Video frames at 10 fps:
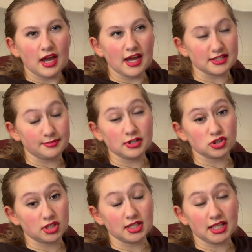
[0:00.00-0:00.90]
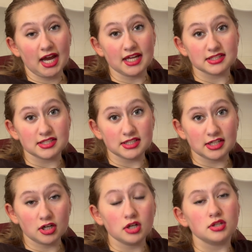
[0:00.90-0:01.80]
especially last
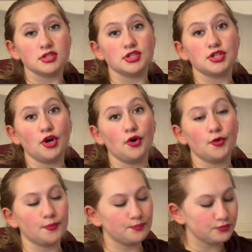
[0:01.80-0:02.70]
year. So